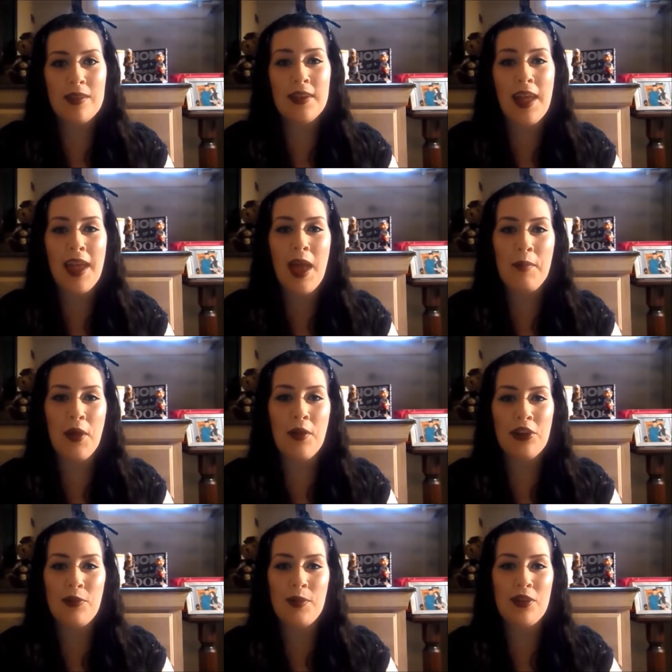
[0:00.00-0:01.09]
So today I'm
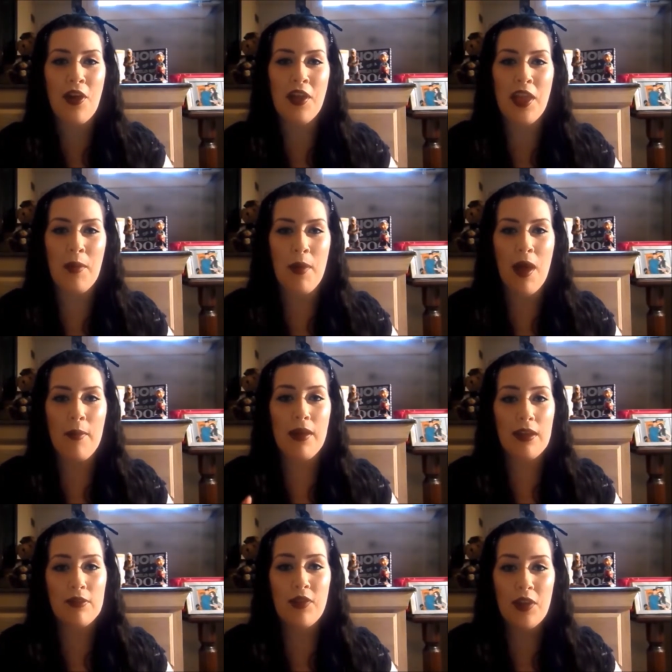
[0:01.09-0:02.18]
going to be talking about
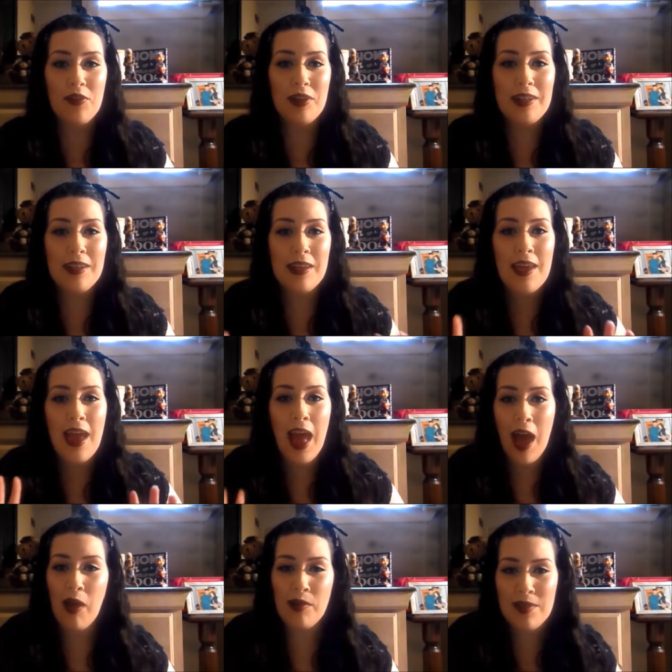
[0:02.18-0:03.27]
my favorite
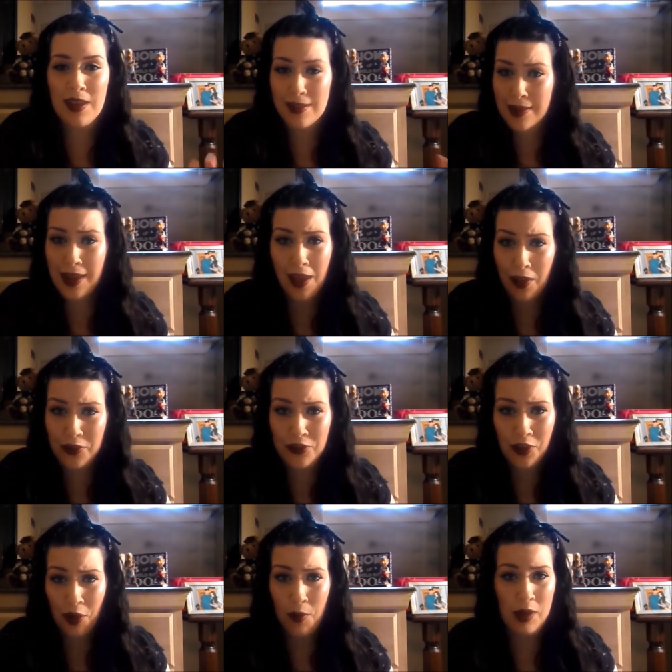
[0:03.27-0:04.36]
house downtown
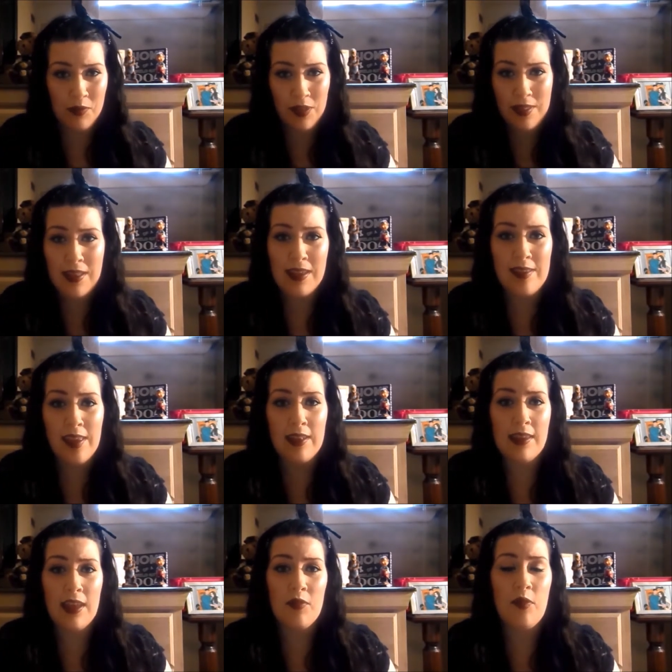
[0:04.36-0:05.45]
to go and visit in
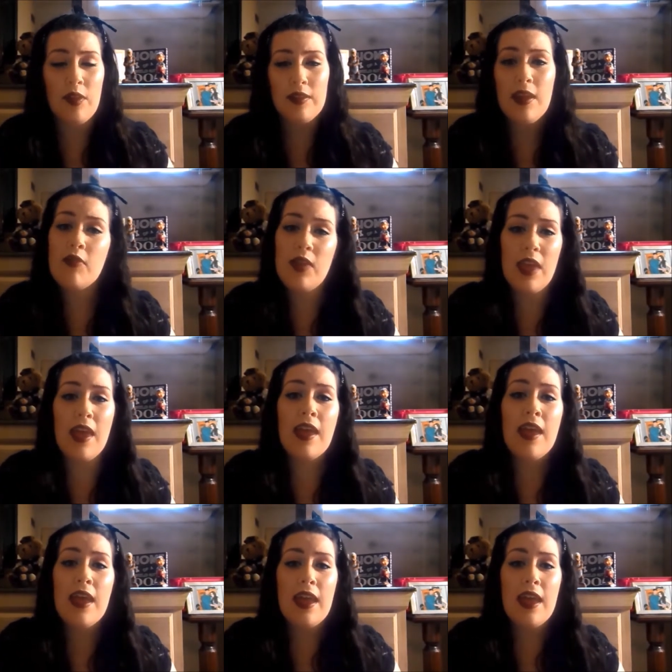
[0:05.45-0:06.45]
downtown Philadelphia.